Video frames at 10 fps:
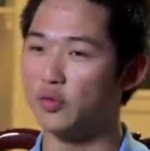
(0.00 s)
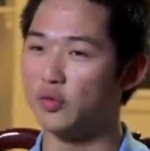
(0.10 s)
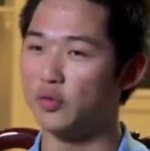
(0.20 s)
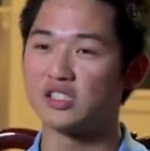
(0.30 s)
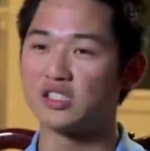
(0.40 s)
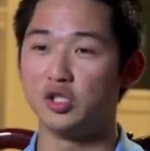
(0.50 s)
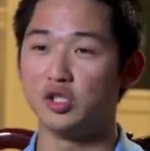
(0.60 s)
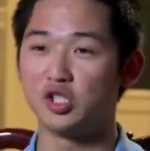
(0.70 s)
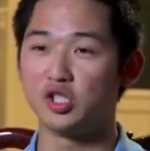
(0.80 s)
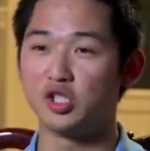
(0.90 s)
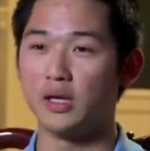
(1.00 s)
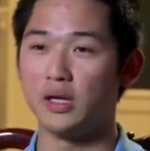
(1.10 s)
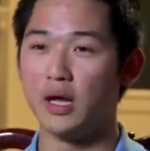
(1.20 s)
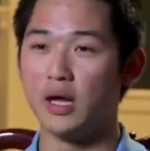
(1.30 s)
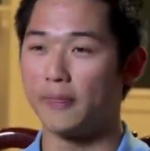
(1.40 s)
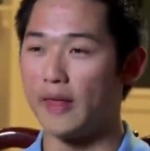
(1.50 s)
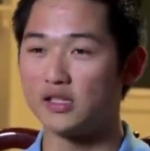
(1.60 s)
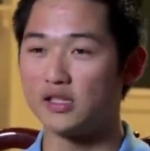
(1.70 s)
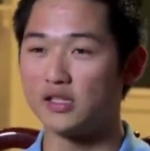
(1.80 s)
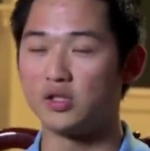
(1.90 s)
assumption should be that
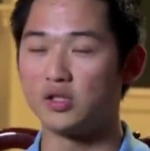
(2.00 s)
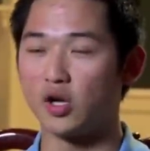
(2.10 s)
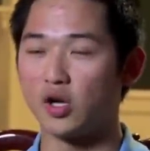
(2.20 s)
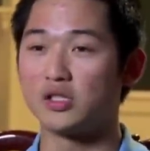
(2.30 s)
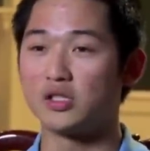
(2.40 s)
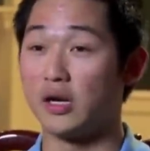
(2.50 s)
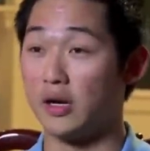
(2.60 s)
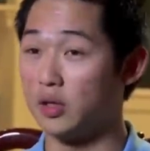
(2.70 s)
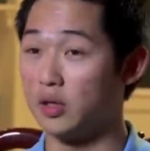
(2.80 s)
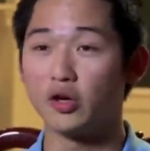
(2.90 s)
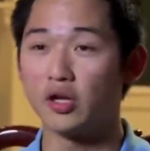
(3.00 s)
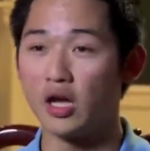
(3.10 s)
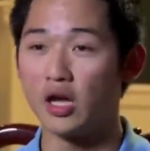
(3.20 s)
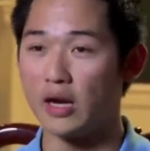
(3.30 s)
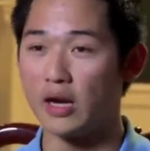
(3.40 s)
students are just going to be hooking up and having